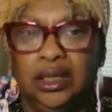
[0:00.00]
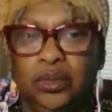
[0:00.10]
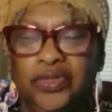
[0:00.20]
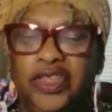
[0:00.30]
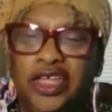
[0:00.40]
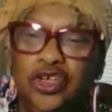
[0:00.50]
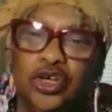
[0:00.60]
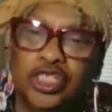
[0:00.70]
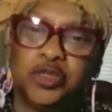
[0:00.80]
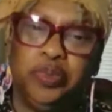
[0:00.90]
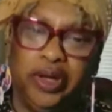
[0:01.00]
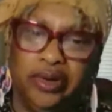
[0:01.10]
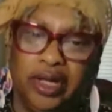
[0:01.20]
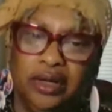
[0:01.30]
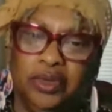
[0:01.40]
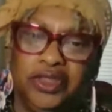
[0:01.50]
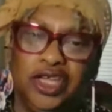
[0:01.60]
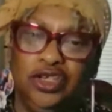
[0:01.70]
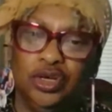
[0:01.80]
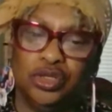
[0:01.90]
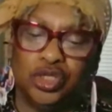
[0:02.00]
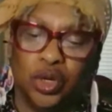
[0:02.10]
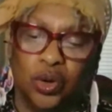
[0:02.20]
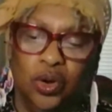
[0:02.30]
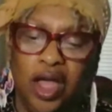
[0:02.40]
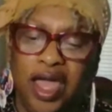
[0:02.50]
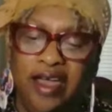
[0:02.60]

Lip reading: Within your spirit, within your soul,